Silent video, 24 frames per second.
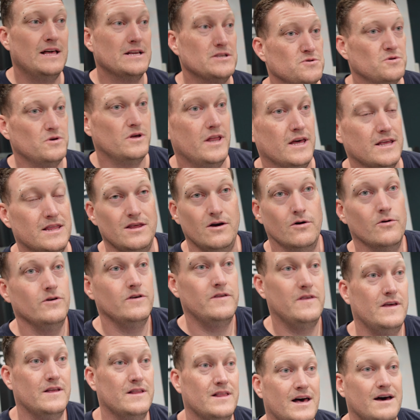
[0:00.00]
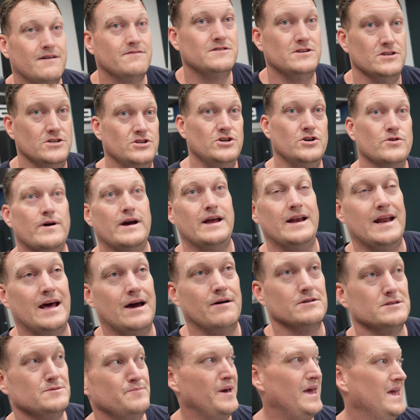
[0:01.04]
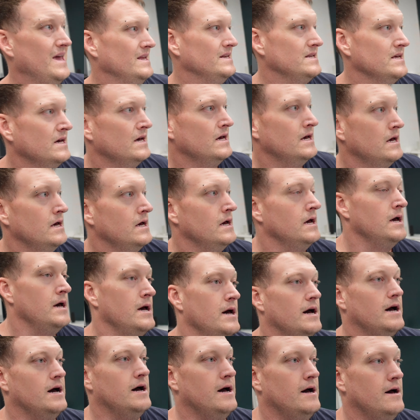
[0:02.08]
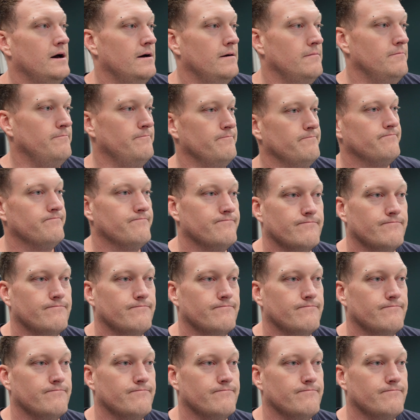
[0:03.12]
that's really like the only thing left to do right now is paint. There's